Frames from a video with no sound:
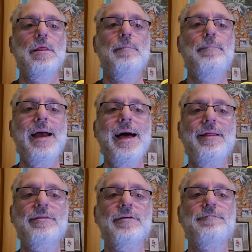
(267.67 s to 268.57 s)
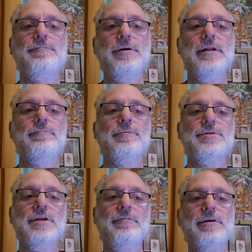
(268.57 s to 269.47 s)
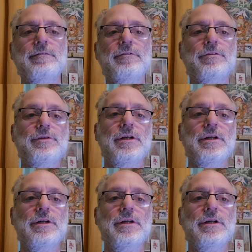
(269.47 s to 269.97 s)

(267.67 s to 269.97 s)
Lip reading: The path to freedom from suffering involves